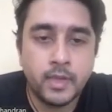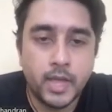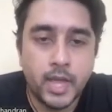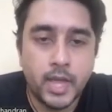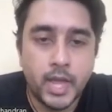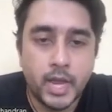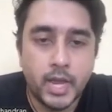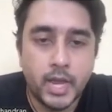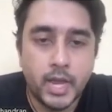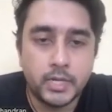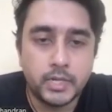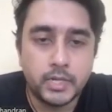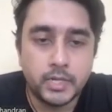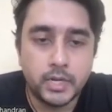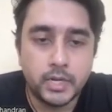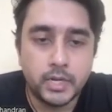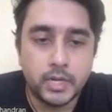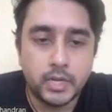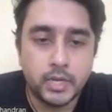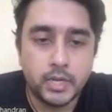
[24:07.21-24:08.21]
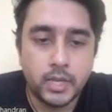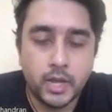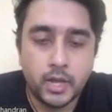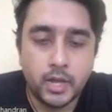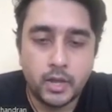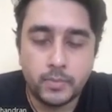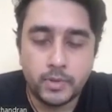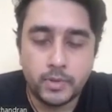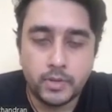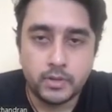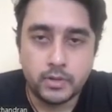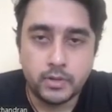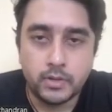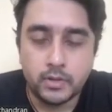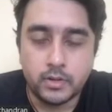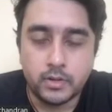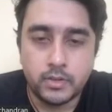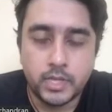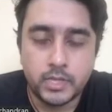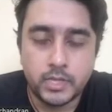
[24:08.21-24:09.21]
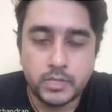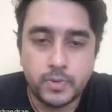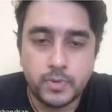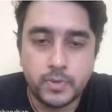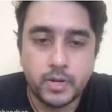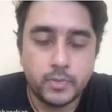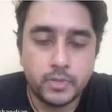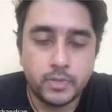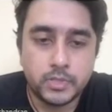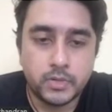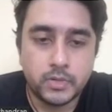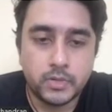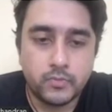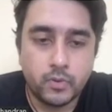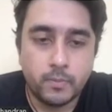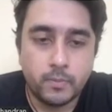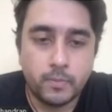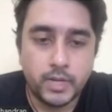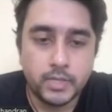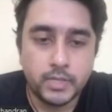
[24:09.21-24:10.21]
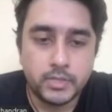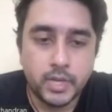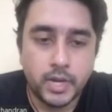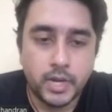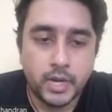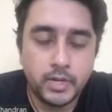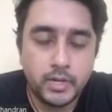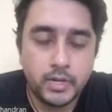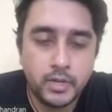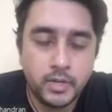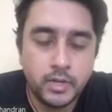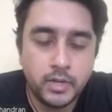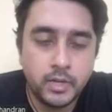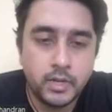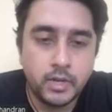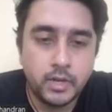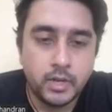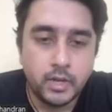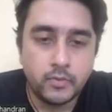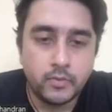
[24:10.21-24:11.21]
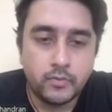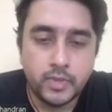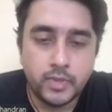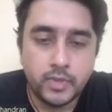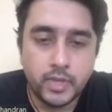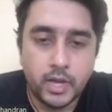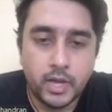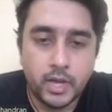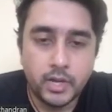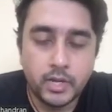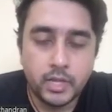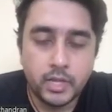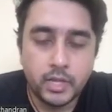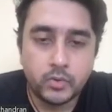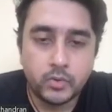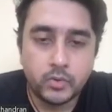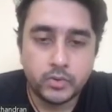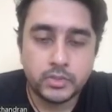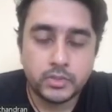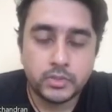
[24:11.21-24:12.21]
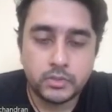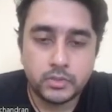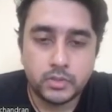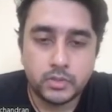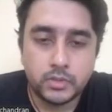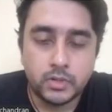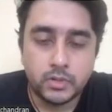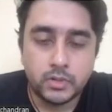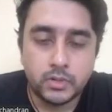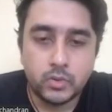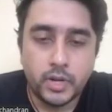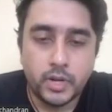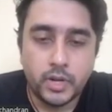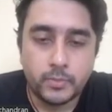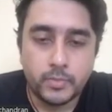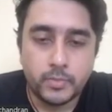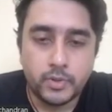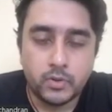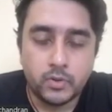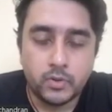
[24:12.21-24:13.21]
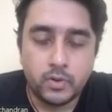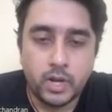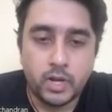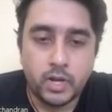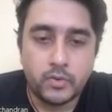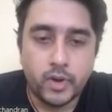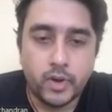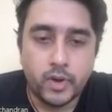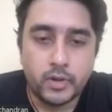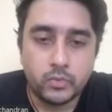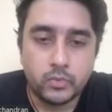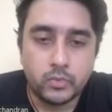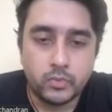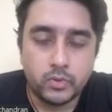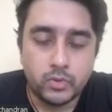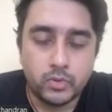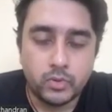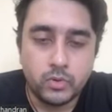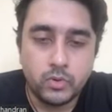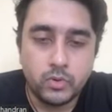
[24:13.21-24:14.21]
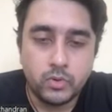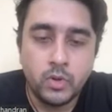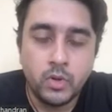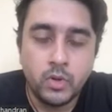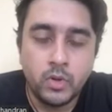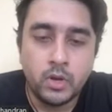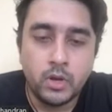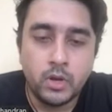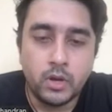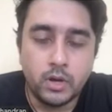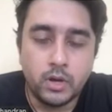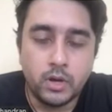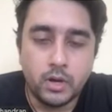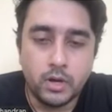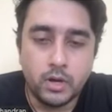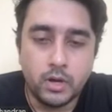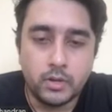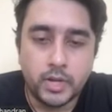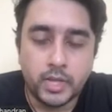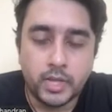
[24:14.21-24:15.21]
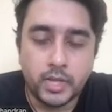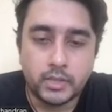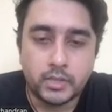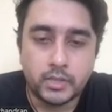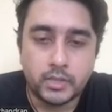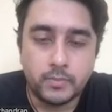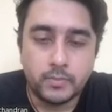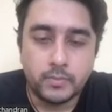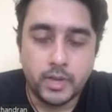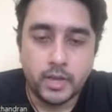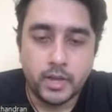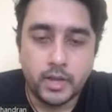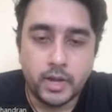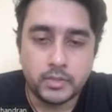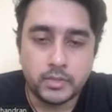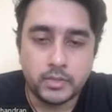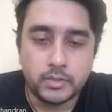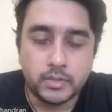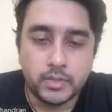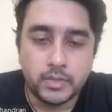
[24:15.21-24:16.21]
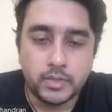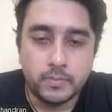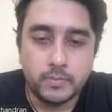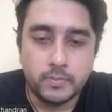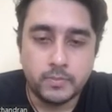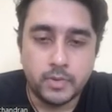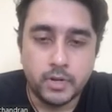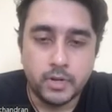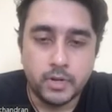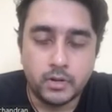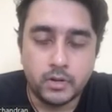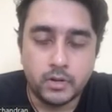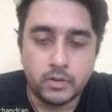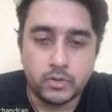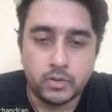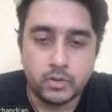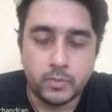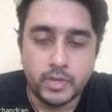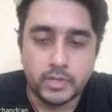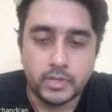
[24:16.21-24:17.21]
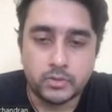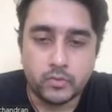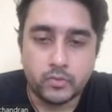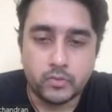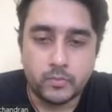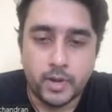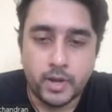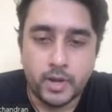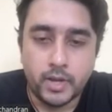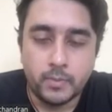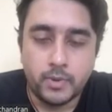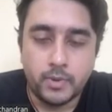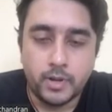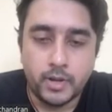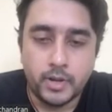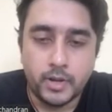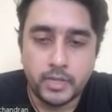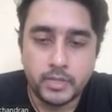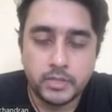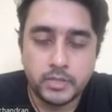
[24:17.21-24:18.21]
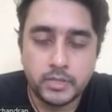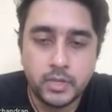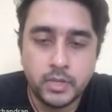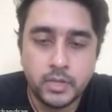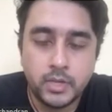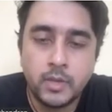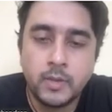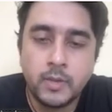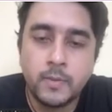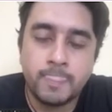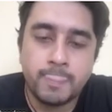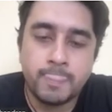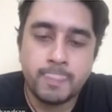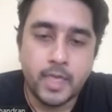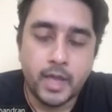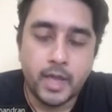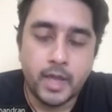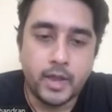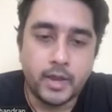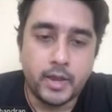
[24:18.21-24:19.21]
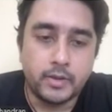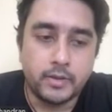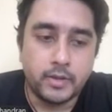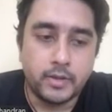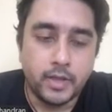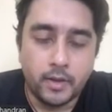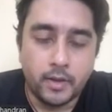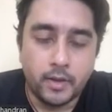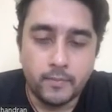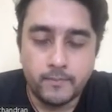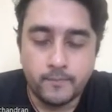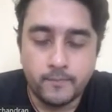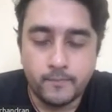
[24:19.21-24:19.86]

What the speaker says: And yeah, I mean, that's pretty much it from my side. If there are any questions, do let me know. I'll try to take them and answer them to the best of my abilities. And yeah.